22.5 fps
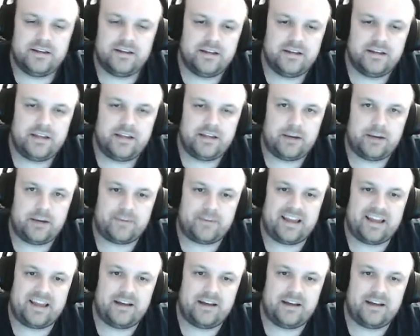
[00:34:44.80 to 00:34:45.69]
here we
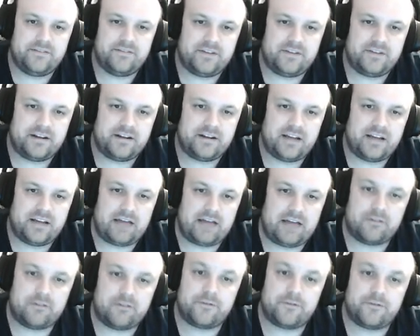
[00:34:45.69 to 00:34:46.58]
have our
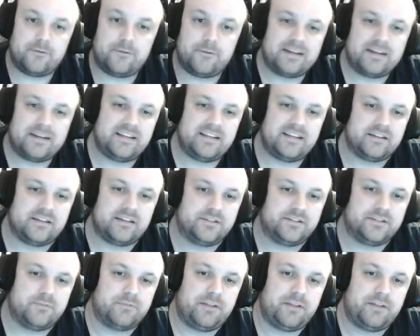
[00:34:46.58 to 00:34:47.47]
4 rectangles
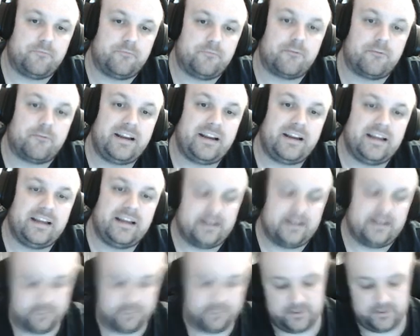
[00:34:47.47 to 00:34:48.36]
with right
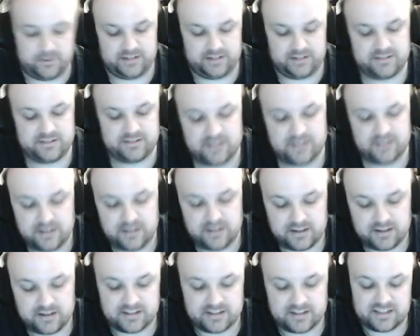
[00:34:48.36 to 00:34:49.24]
endpoints.
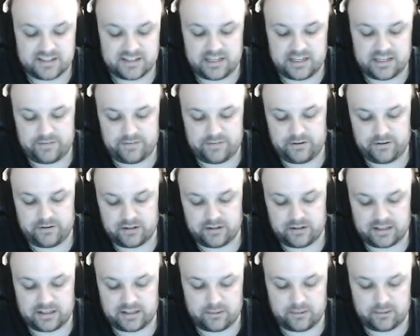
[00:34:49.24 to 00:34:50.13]
Because again, if you look
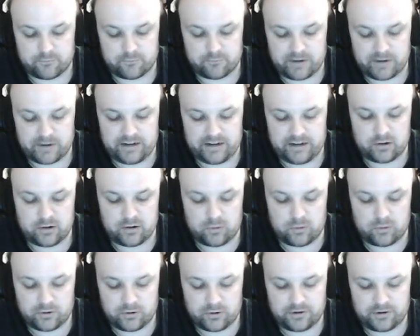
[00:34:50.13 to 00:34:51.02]
at the right
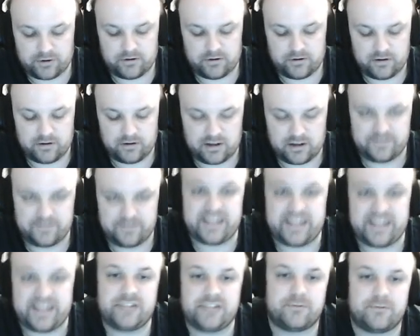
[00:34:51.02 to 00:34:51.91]
corner of
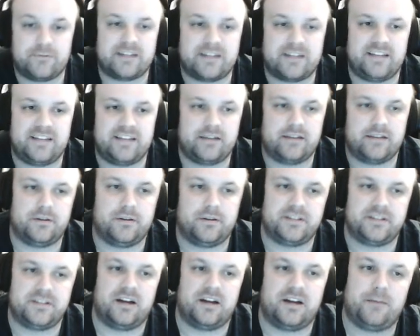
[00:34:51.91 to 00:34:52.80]
each rectangle, the
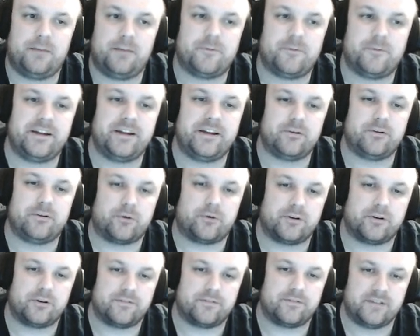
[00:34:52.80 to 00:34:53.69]
top right corner
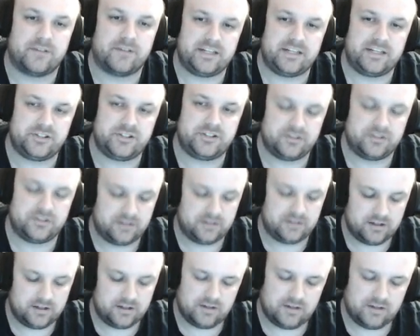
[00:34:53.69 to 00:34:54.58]
for each,
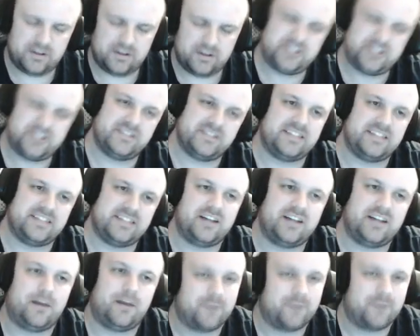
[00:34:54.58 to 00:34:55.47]
I shouldn't say
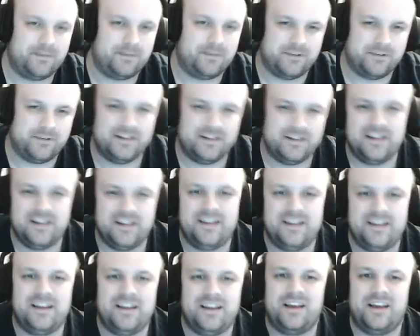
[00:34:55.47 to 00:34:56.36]
top right, but
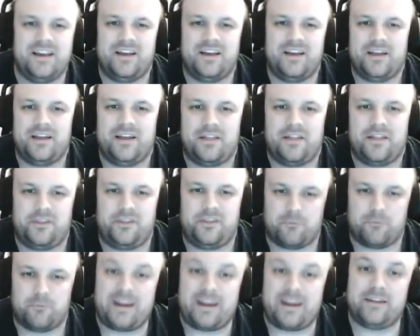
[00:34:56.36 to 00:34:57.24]
the
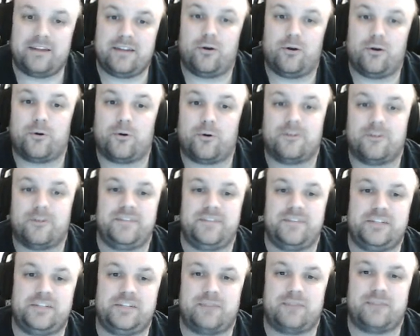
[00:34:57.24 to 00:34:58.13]
right corner of each
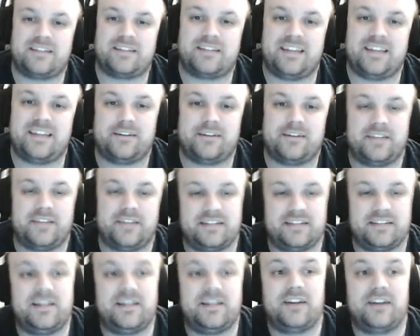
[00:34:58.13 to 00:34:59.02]
rectangle that
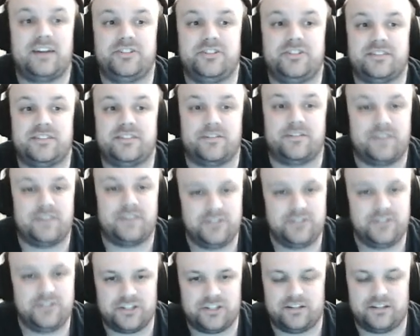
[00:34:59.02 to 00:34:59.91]
touches the
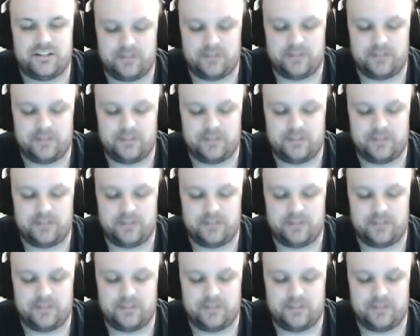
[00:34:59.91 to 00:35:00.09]
function,